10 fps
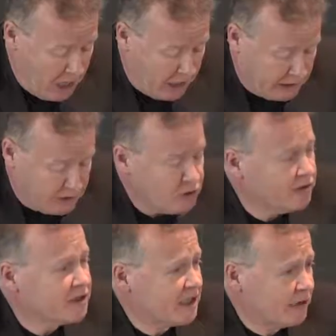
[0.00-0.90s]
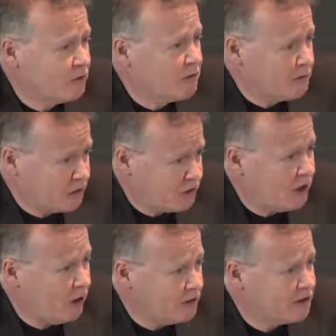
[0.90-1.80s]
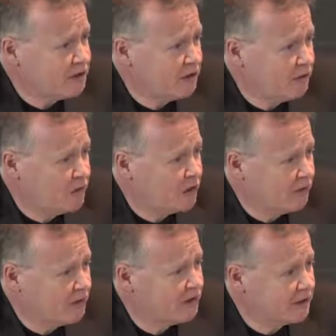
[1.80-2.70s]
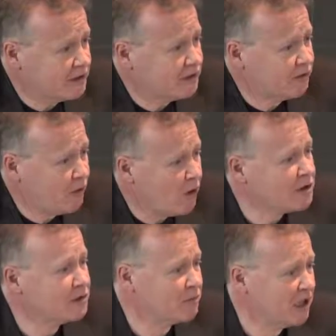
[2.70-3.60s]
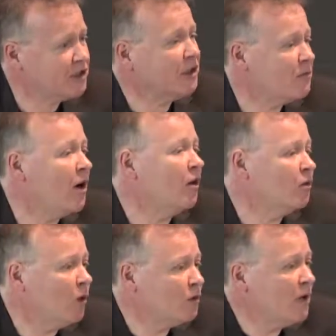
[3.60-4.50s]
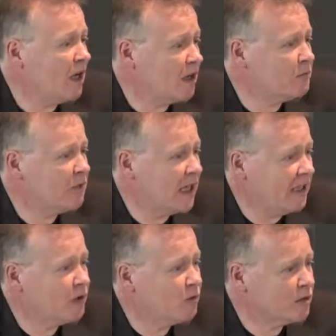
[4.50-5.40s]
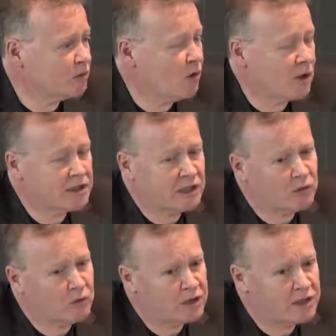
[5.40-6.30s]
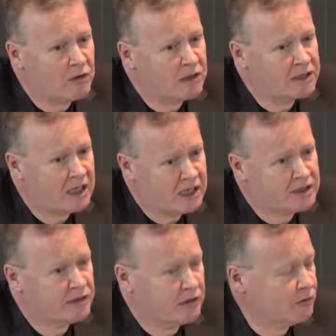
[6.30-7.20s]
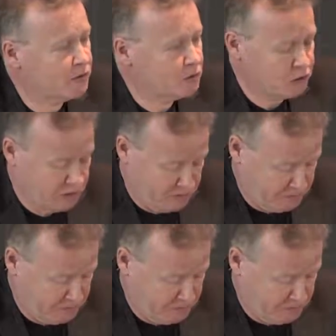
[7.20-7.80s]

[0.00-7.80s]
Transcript: And naturally, thank you very much, Klaus, for giving this first impression about what we are planning with works and what's our task in the future.